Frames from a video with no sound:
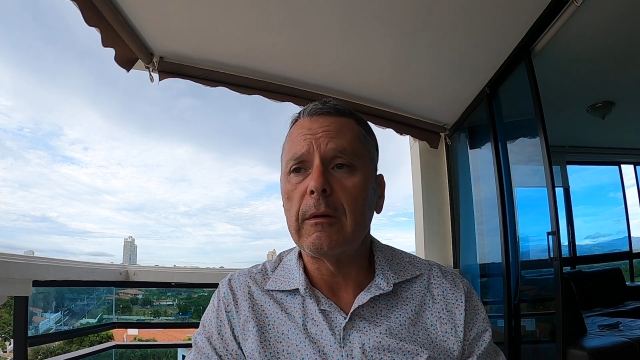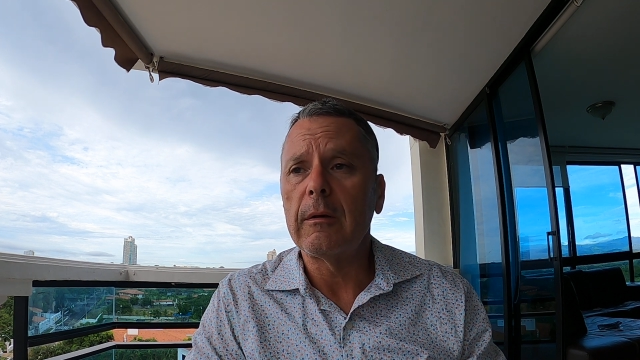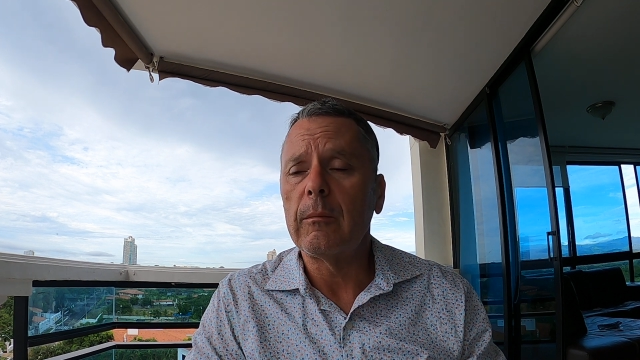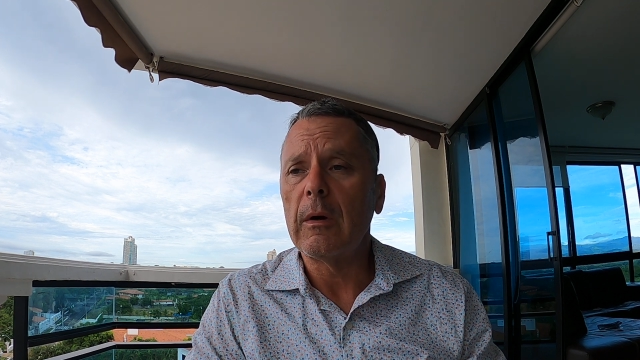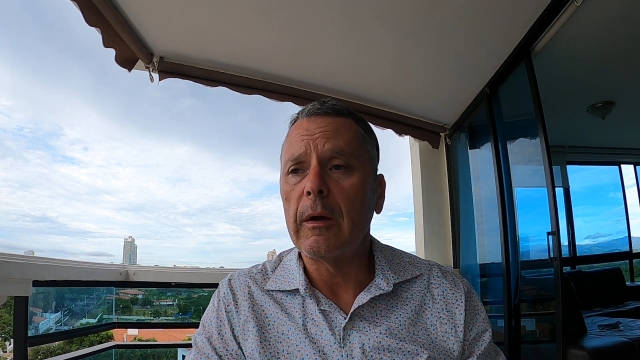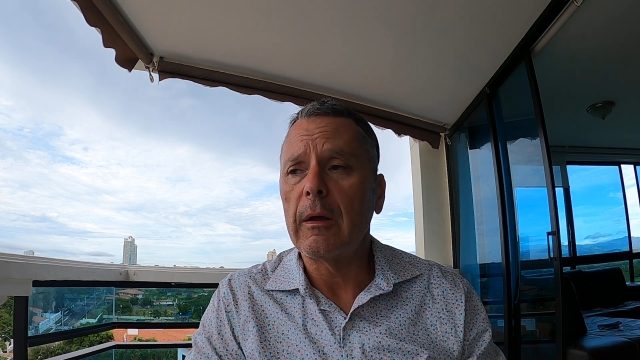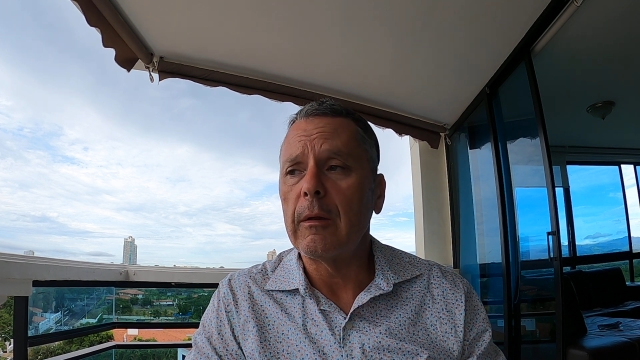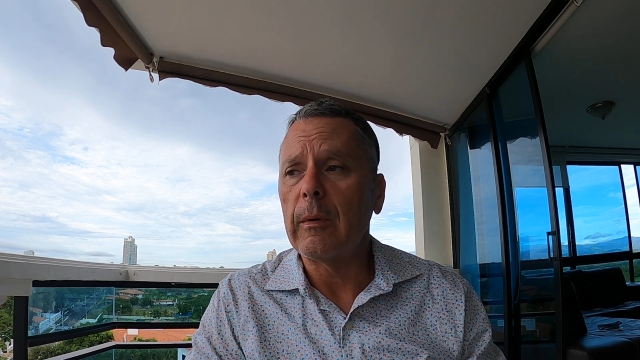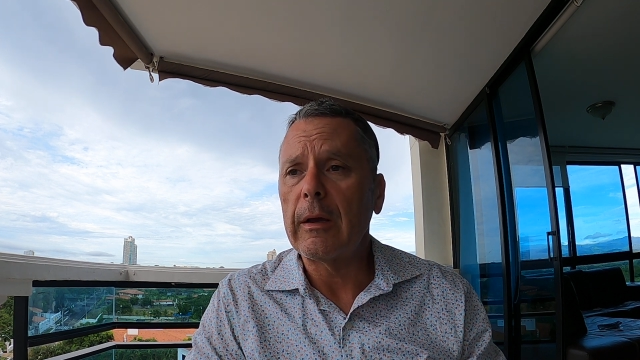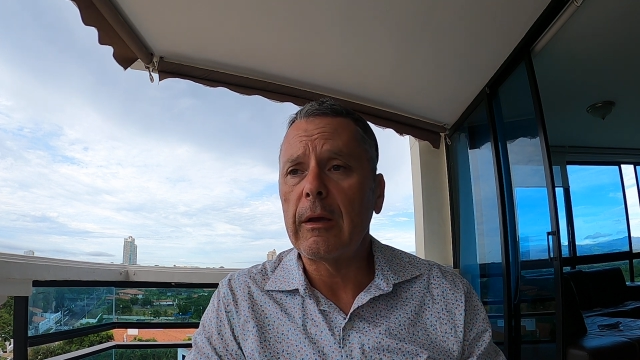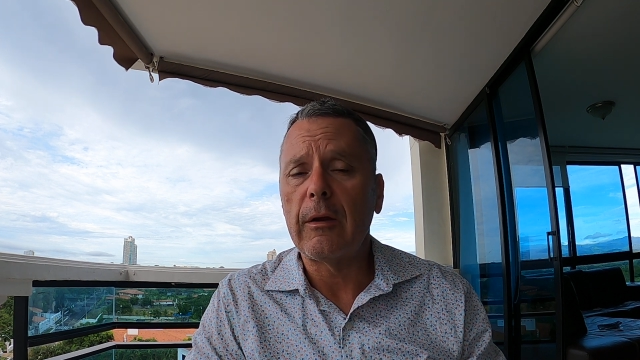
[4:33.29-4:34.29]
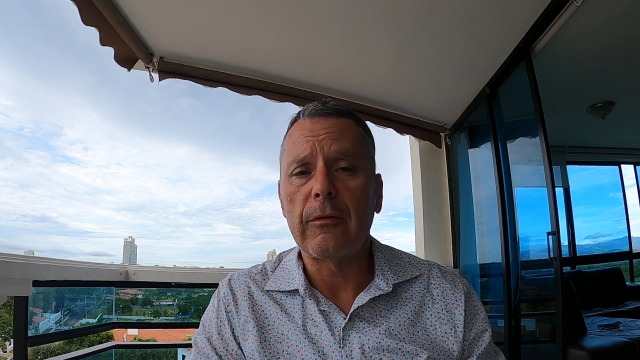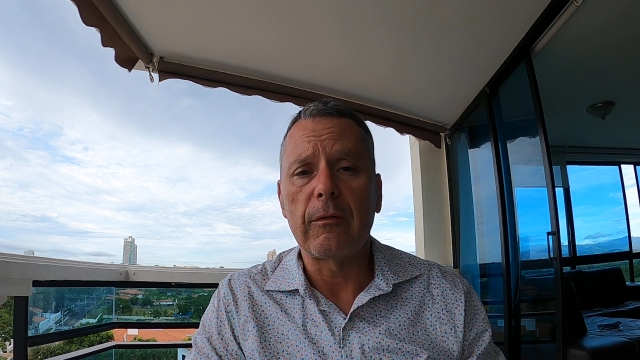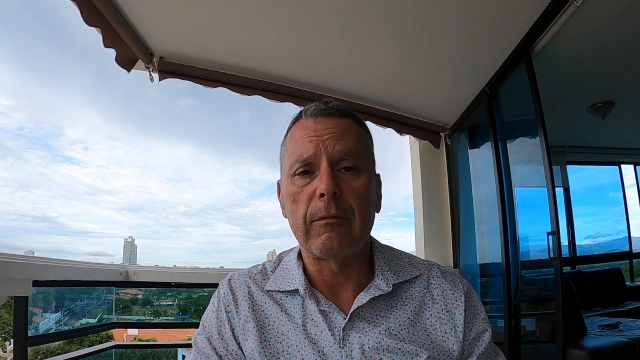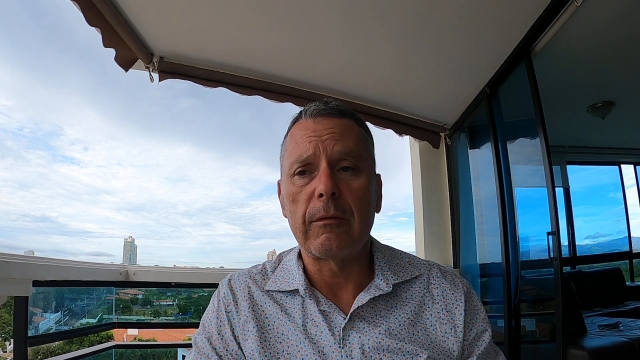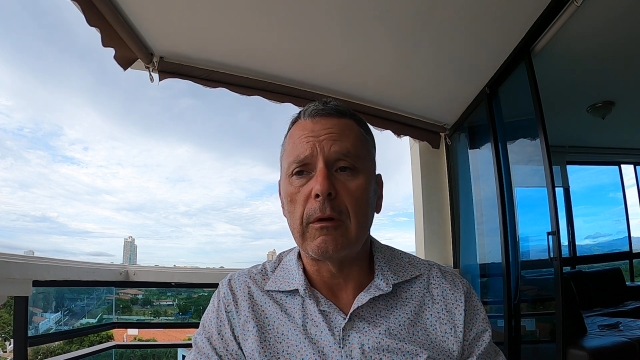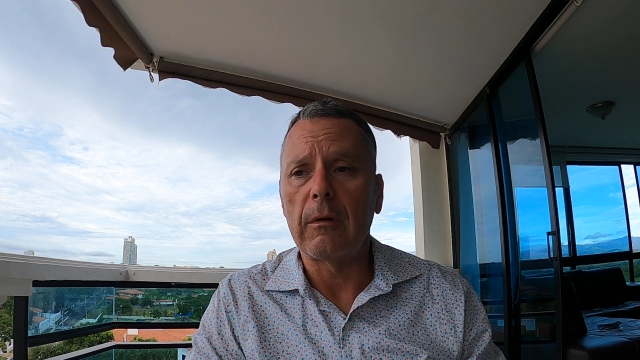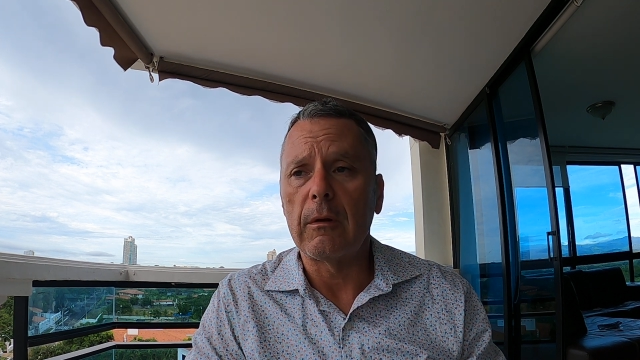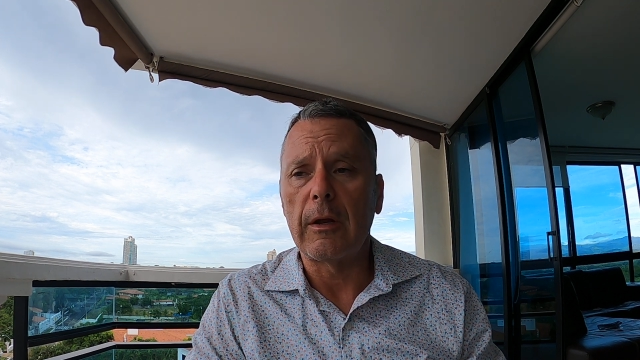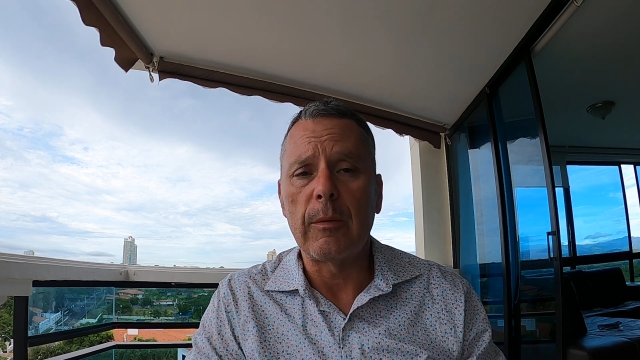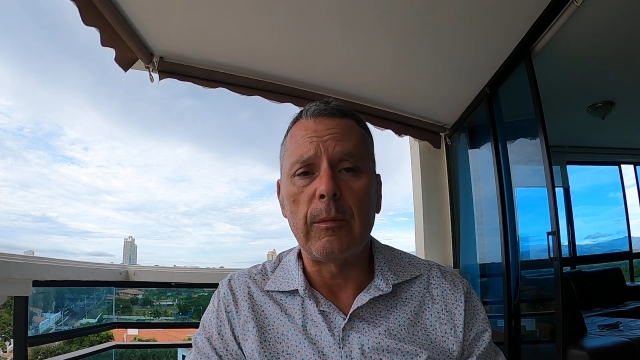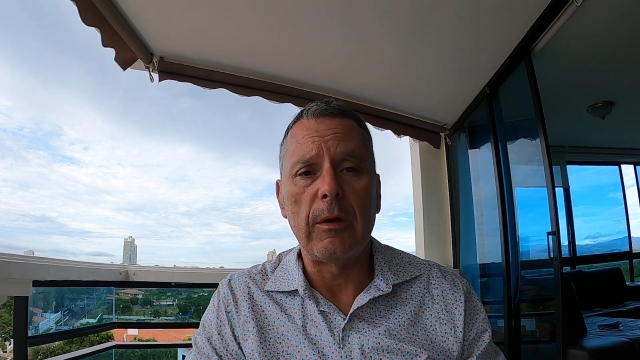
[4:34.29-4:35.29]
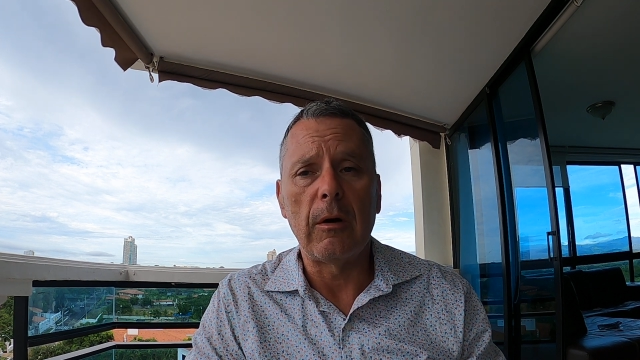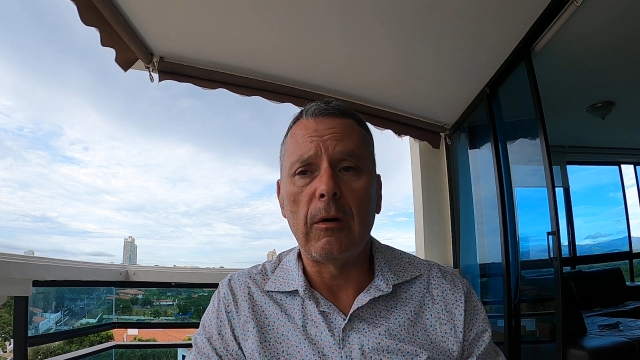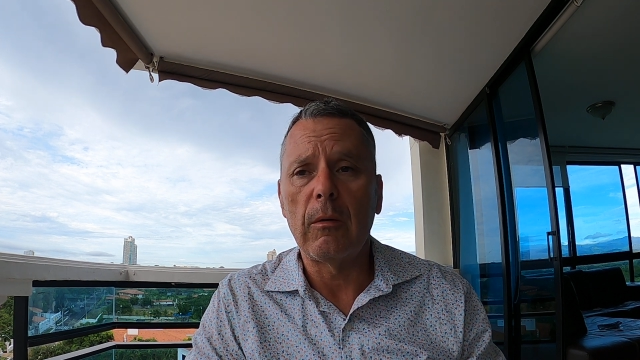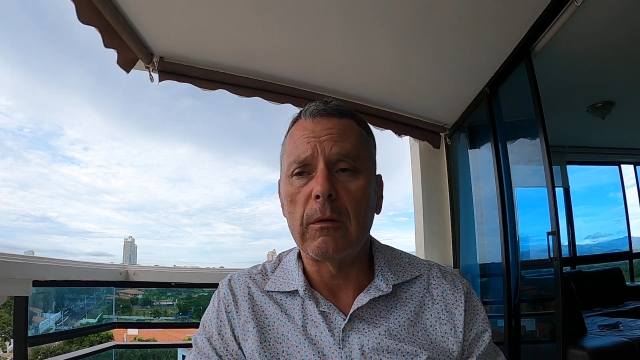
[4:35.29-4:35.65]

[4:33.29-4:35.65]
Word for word: in my, in my case of uh, letting me go